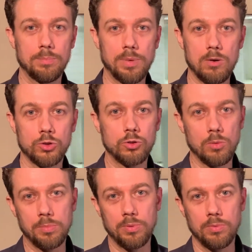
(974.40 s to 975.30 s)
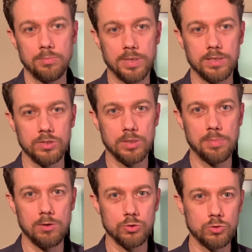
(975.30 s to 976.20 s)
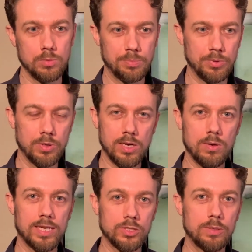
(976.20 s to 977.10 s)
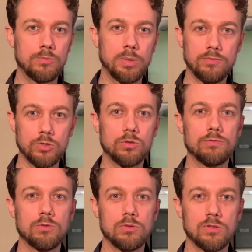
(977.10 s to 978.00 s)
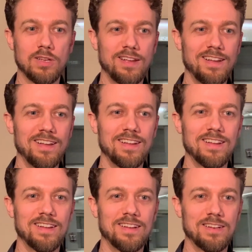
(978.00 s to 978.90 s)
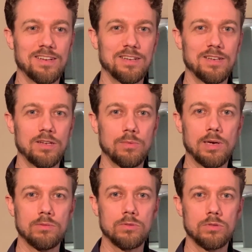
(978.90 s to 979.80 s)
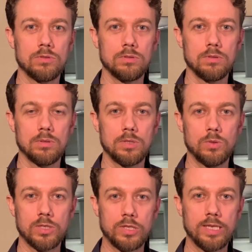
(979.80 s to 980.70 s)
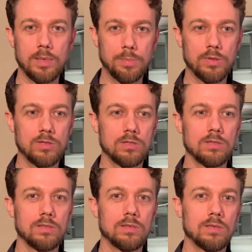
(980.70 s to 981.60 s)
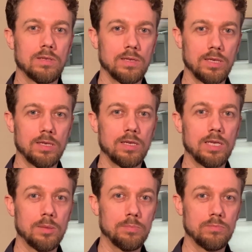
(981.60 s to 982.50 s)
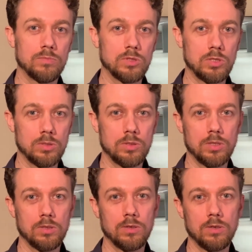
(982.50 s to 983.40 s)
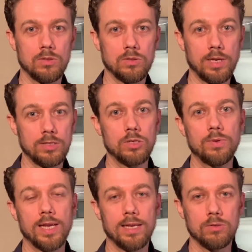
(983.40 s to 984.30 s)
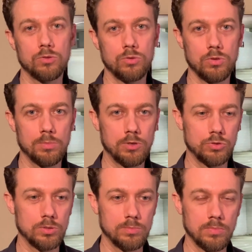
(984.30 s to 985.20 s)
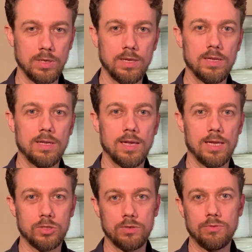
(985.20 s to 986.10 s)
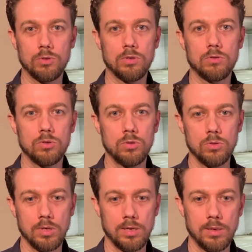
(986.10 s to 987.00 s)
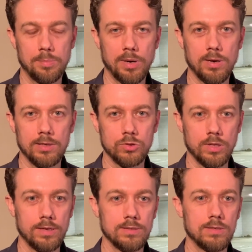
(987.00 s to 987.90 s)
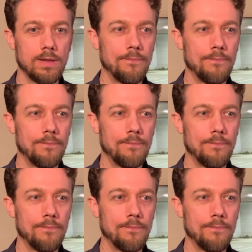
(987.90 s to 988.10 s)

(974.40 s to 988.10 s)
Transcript: power stop, because in the power stop you don't actually pivot your foot around. You actually keep it in a 90-degree angle to your motion, as if you're going to do a parallel slide,